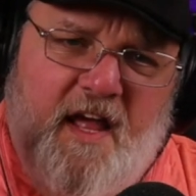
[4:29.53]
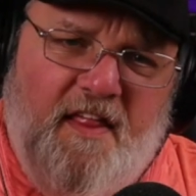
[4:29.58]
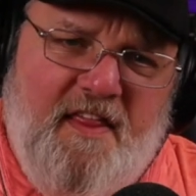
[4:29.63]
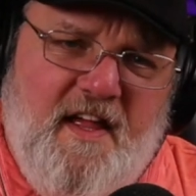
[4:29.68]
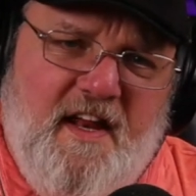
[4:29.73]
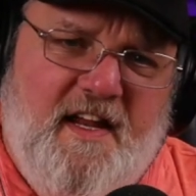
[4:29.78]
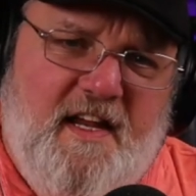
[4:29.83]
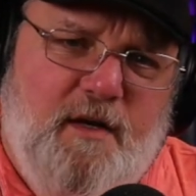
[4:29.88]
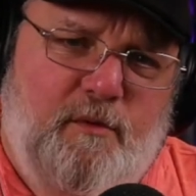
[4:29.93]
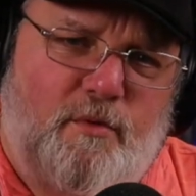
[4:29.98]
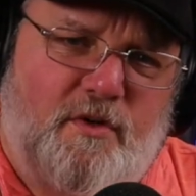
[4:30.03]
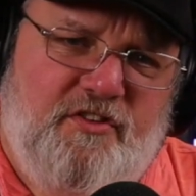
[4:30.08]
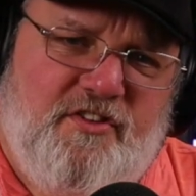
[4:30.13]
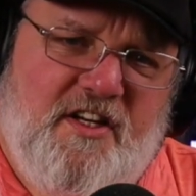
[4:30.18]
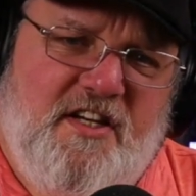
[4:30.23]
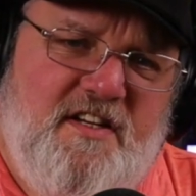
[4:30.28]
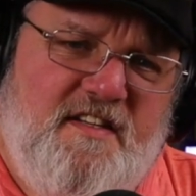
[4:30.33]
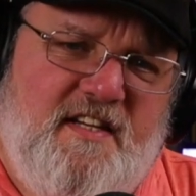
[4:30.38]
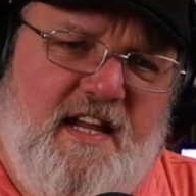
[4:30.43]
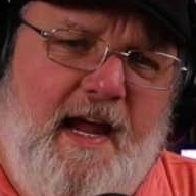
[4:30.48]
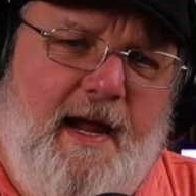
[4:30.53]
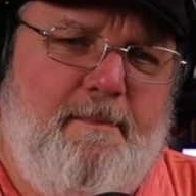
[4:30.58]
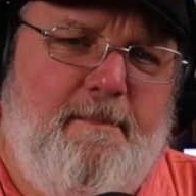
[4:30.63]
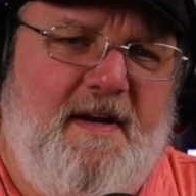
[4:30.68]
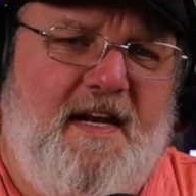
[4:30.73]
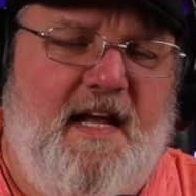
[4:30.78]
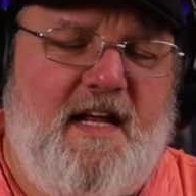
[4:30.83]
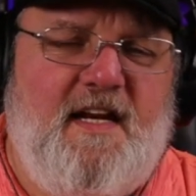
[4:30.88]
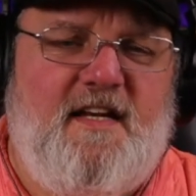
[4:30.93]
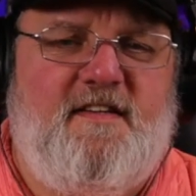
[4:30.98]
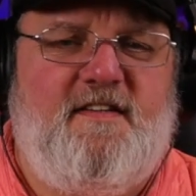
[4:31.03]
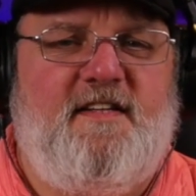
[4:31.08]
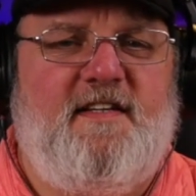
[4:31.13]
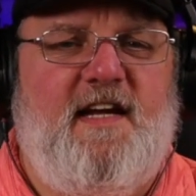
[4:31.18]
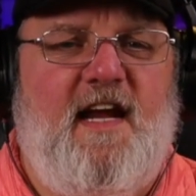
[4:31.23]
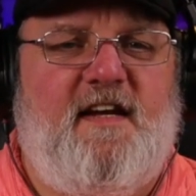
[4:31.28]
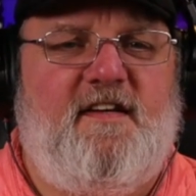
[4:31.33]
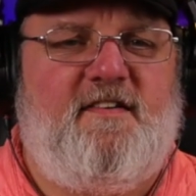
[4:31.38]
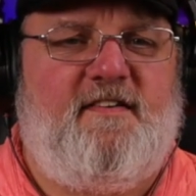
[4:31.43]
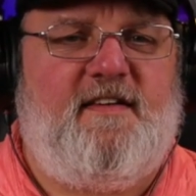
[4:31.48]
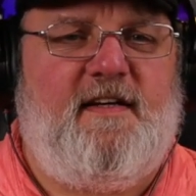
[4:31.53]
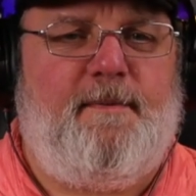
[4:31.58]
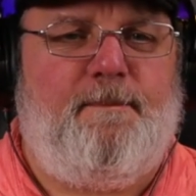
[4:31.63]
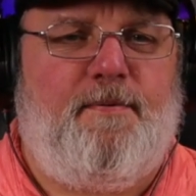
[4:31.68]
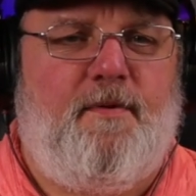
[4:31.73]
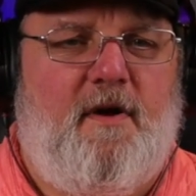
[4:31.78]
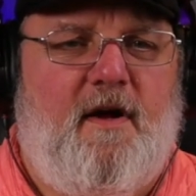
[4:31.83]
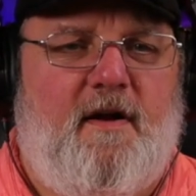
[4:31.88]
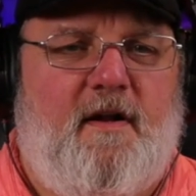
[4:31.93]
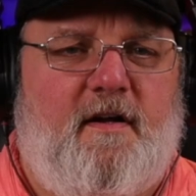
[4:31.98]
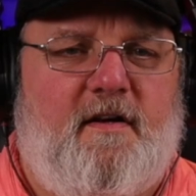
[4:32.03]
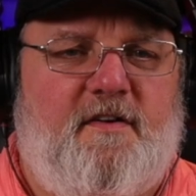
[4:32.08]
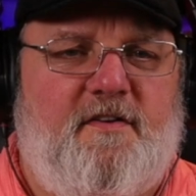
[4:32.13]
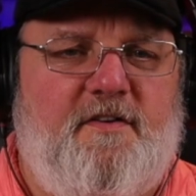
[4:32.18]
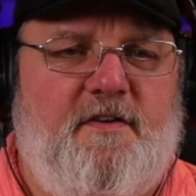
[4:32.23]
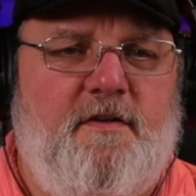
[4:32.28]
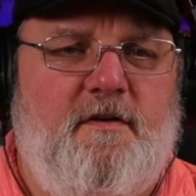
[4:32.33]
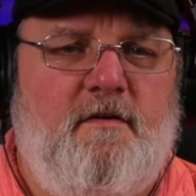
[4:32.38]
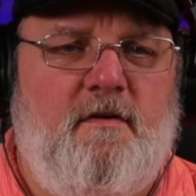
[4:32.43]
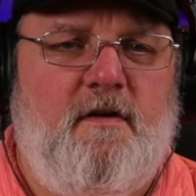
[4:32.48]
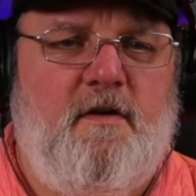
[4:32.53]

that it was contaminated THC products.